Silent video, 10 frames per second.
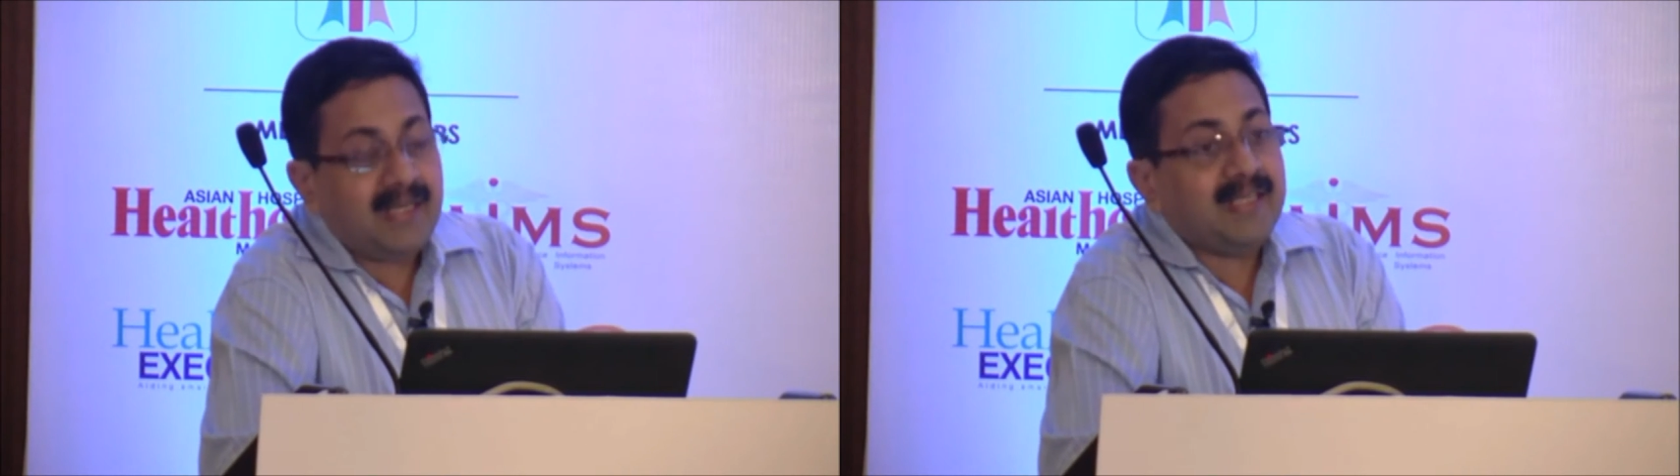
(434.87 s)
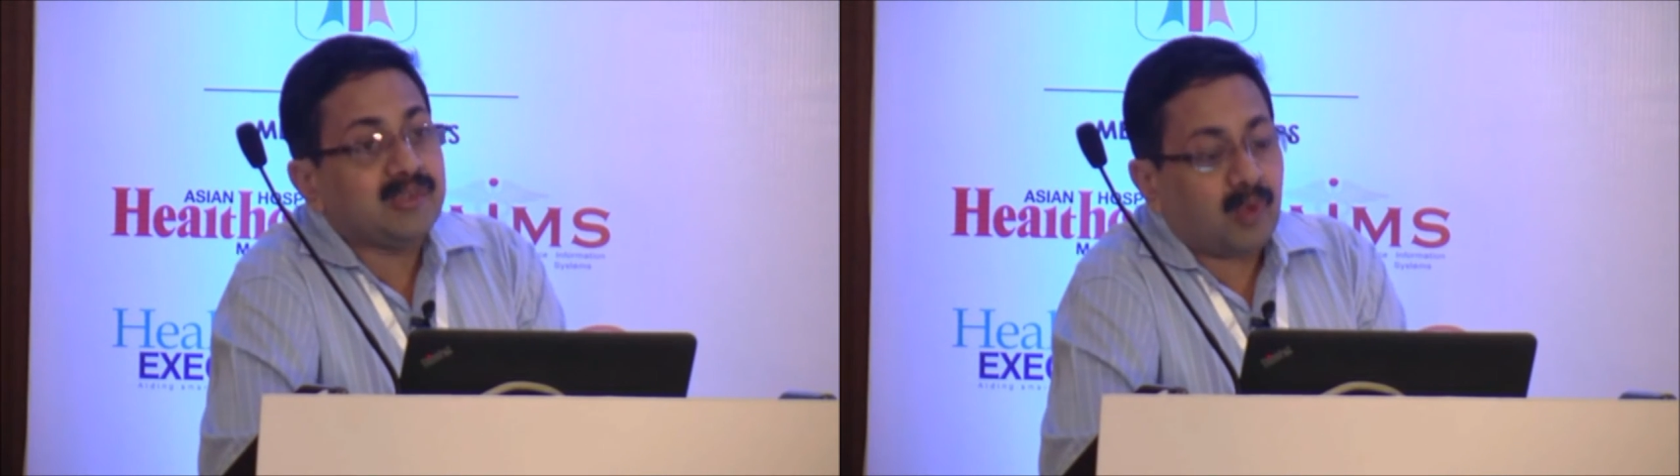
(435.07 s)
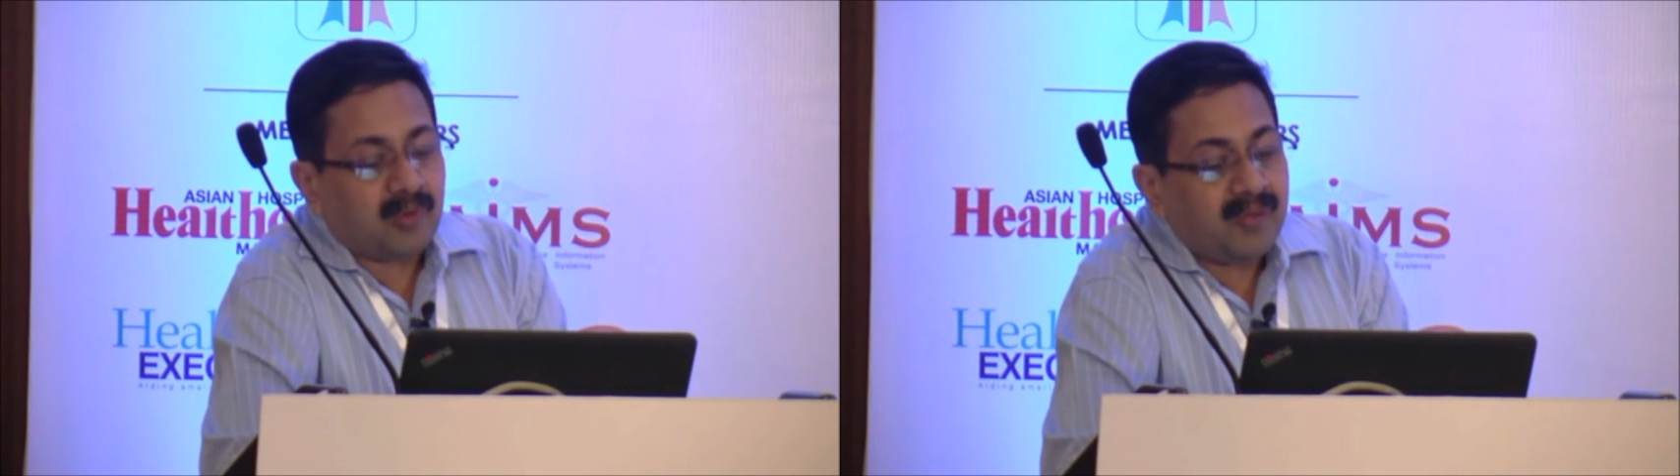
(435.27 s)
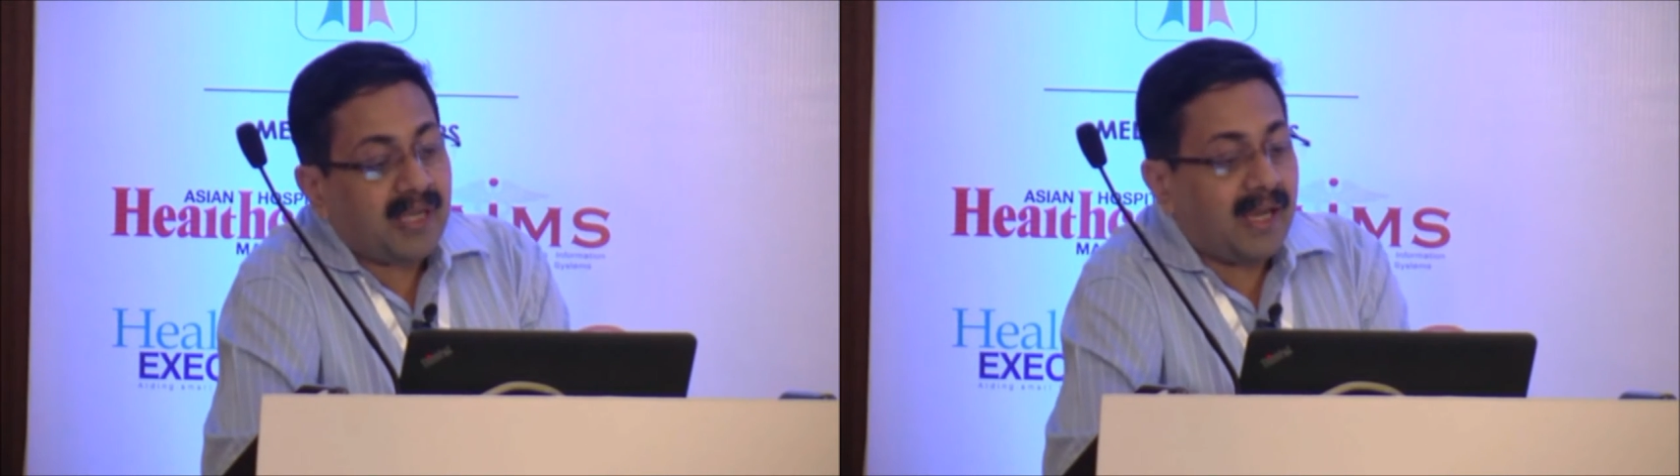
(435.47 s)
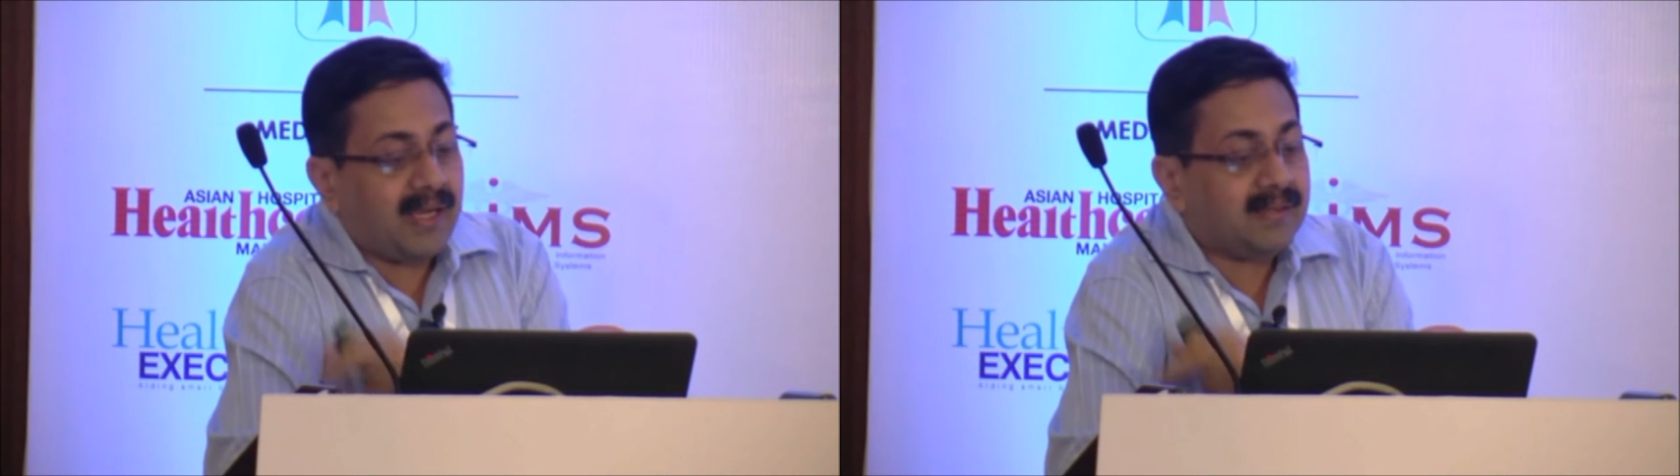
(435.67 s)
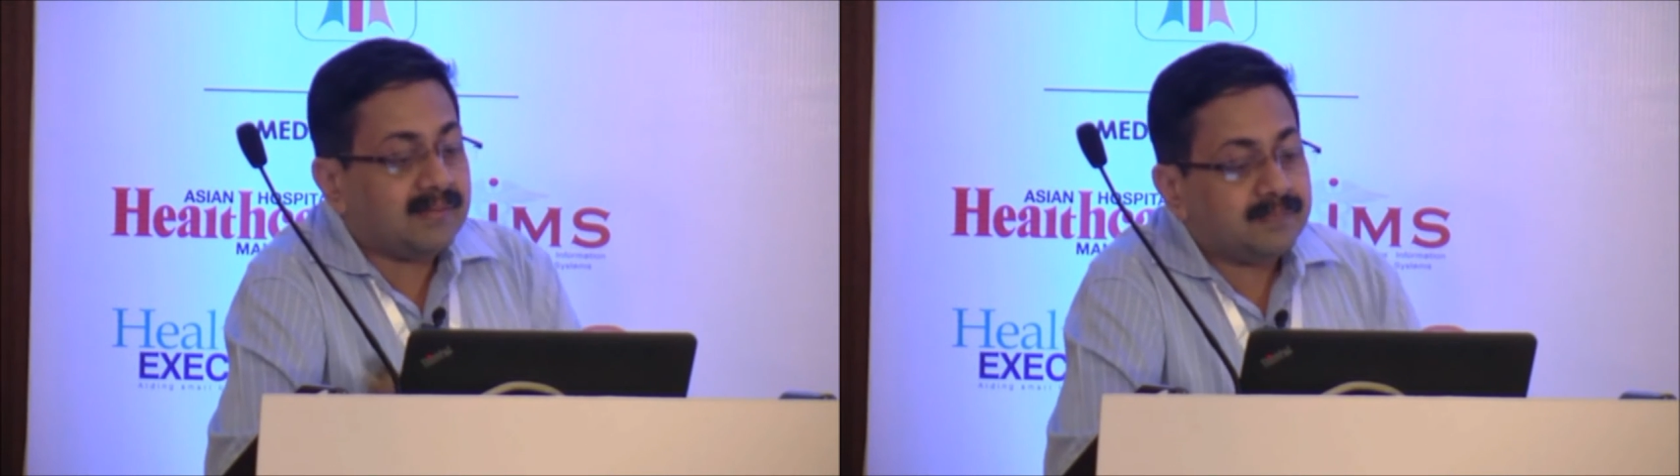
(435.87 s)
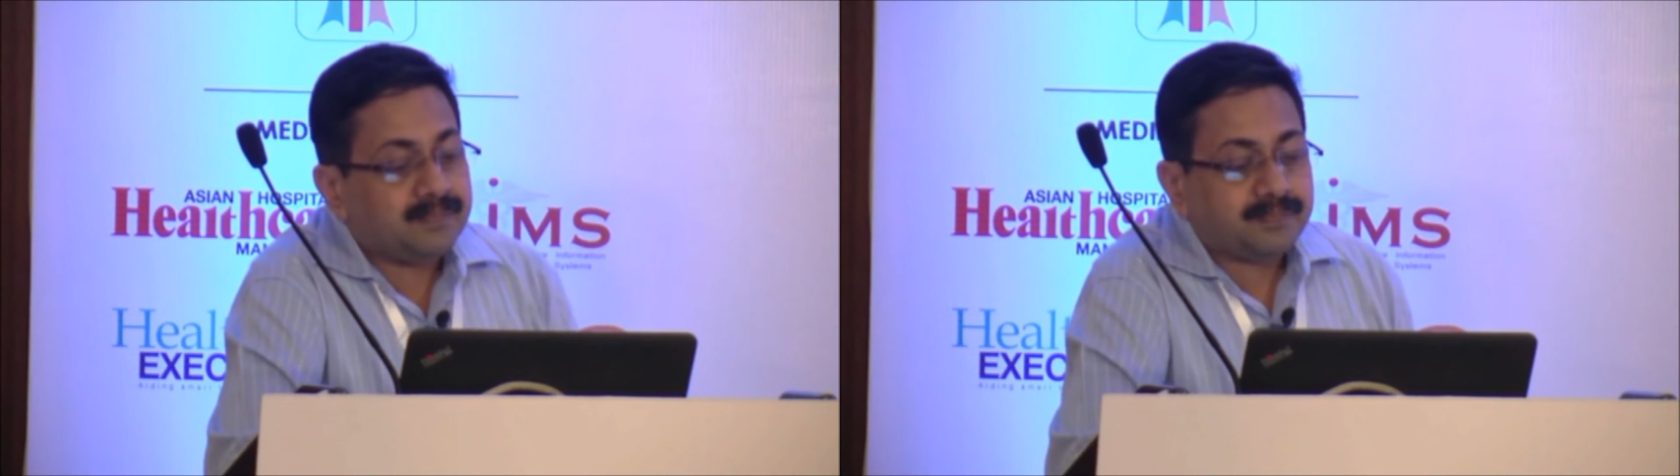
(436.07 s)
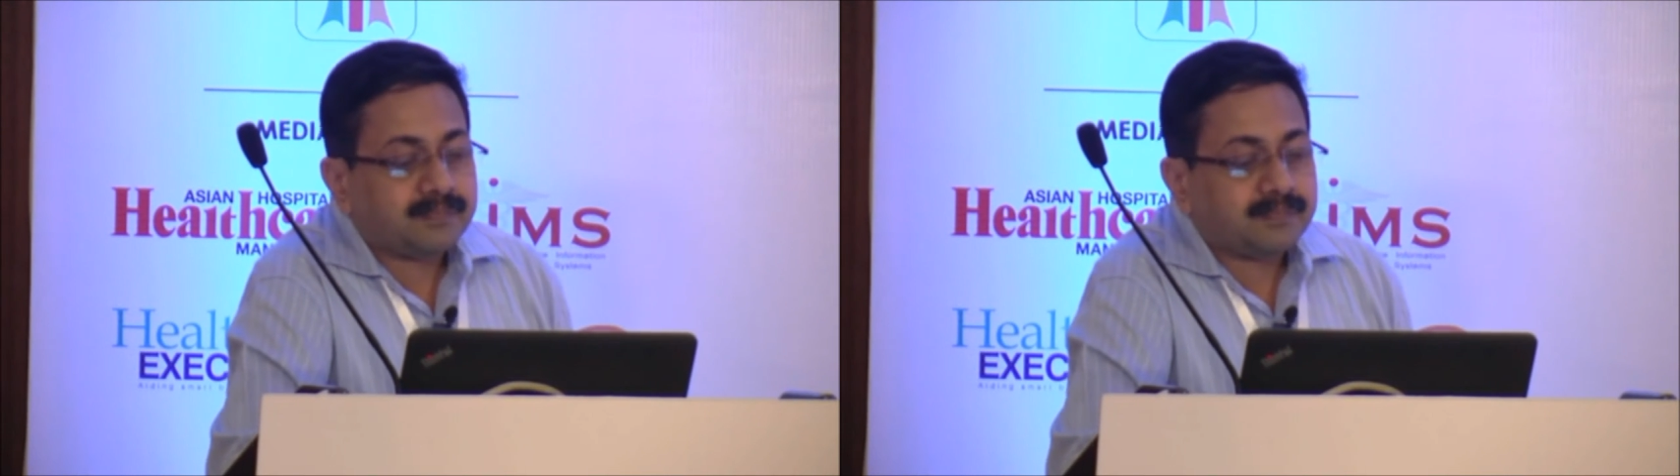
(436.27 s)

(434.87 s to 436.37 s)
findings what we had.